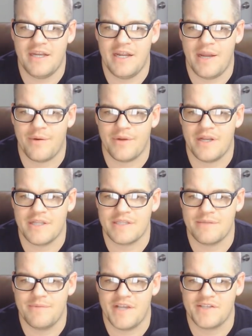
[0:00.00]
and now we're getting
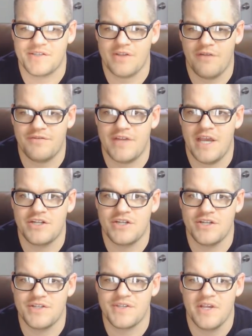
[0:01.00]
some nice soft
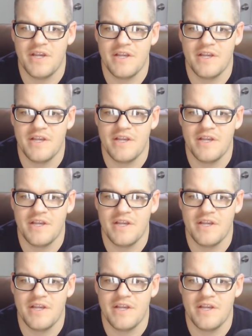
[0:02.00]
edges,